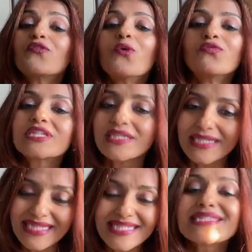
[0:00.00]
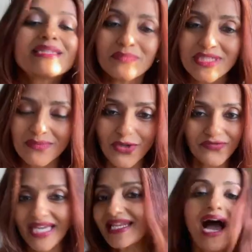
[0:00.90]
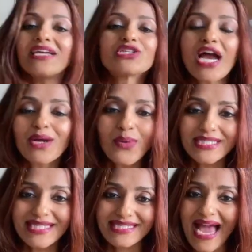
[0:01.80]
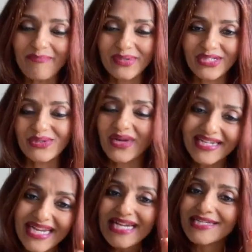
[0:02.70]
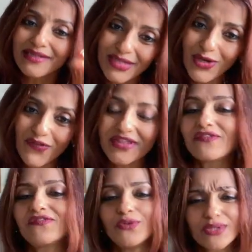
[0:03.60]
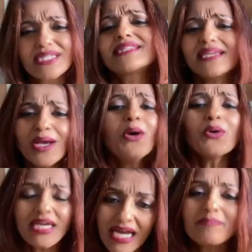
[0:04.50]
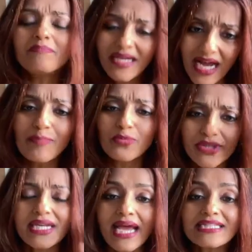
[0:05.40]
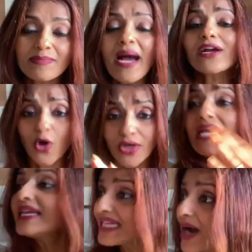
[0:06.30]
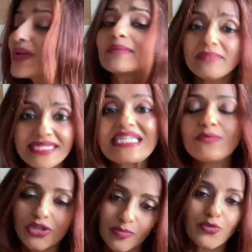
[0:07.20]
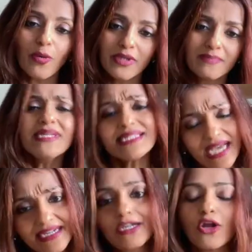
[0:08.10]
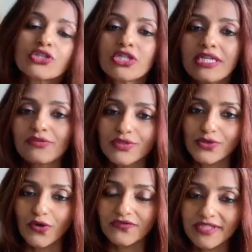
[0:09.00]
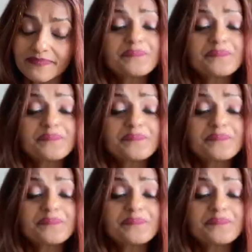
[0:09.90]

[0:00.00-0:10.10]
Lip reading: overturning the symptoms of that hijack once it's happened, right? Turning off that fuse and saying, okay, I'll put the lights back on, now let me see what the problem is and logically resolve it.